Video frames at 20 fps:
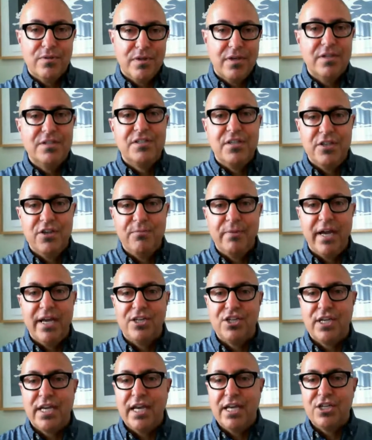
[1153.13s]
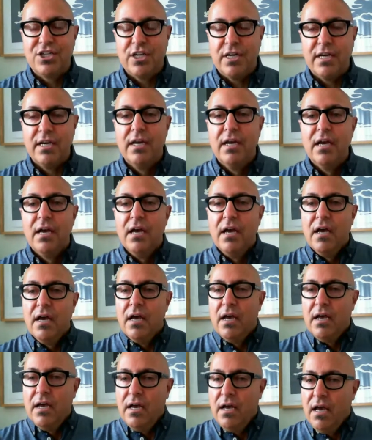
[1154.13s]
continue my education.
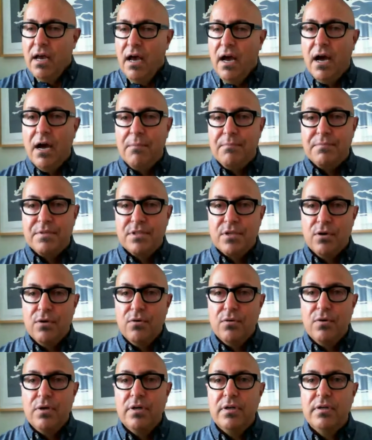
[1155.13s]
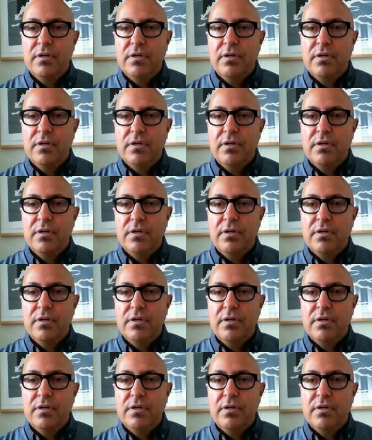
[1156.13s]
So